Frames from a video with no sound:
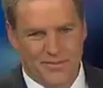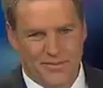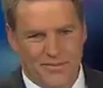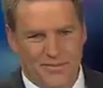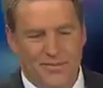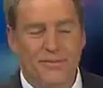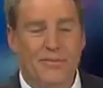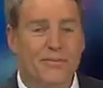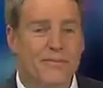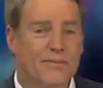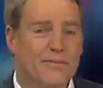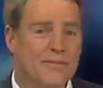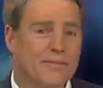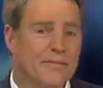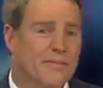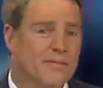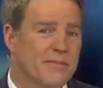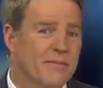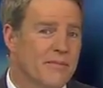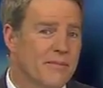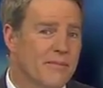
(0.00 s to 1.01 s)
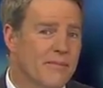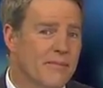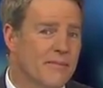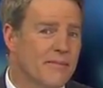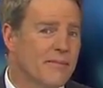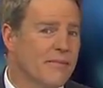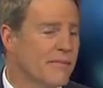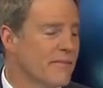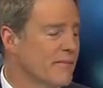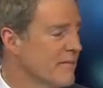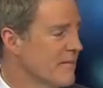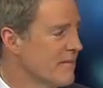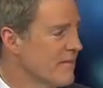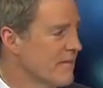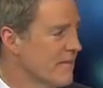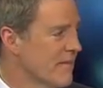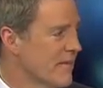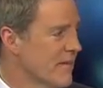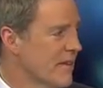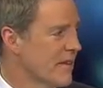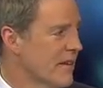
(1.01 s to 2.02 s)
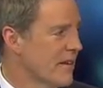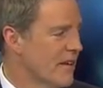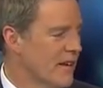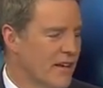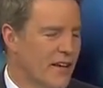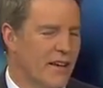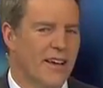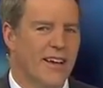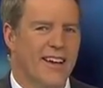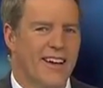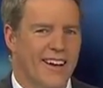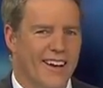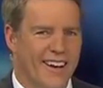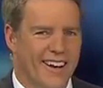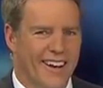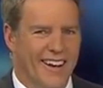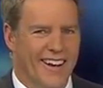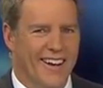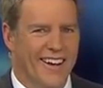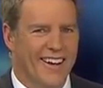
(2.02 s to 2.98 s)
[no speech]